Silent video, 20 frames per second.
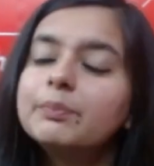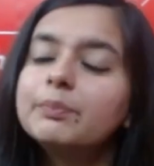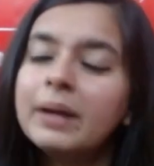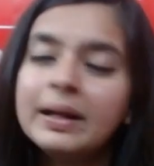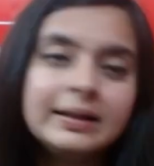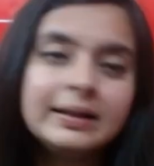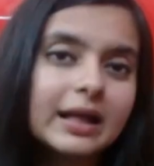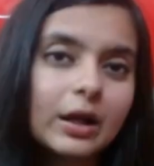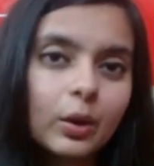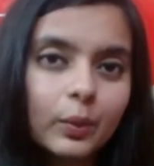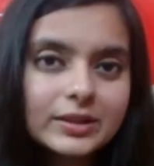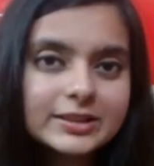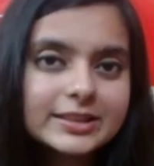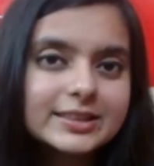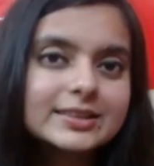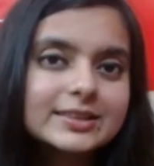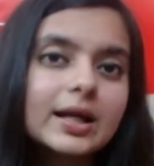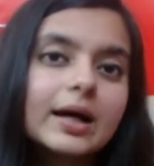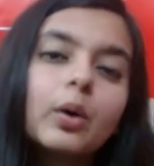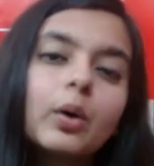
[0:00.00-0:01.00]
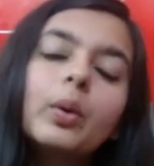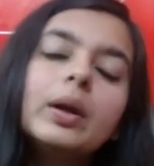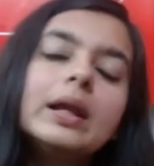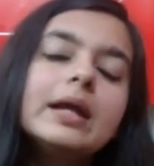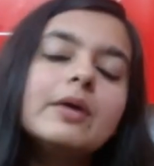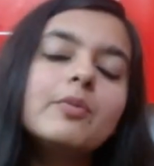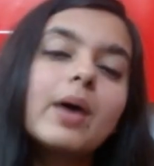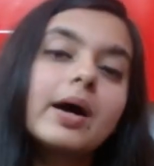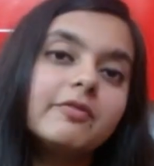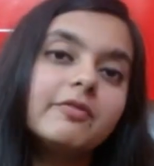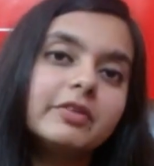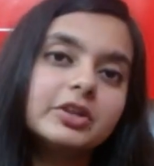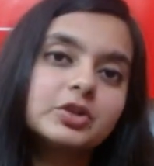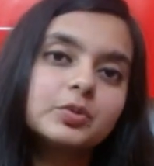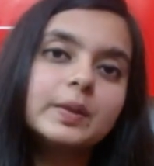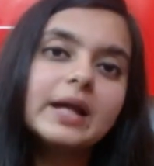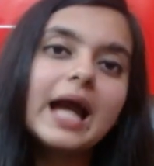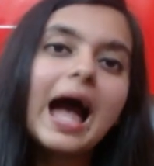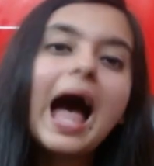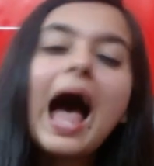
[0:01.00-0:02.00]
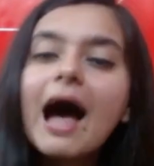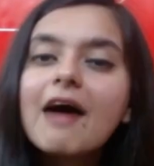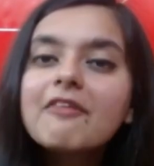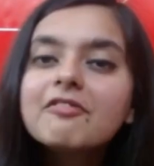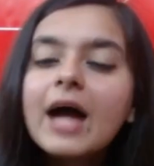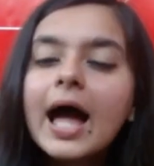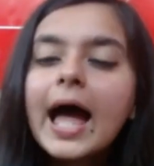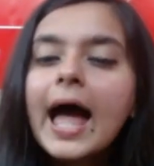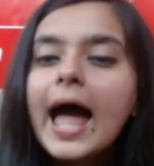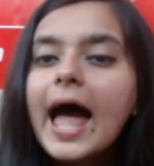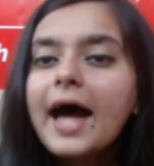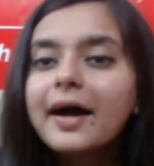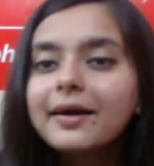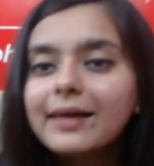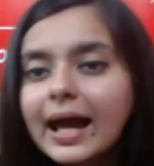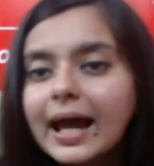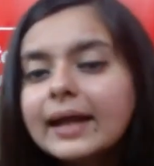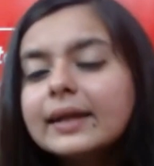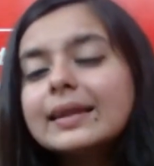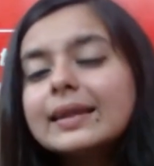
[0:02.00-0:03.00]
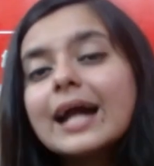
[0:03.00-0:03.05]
Menti quiz is the only one which we have, right?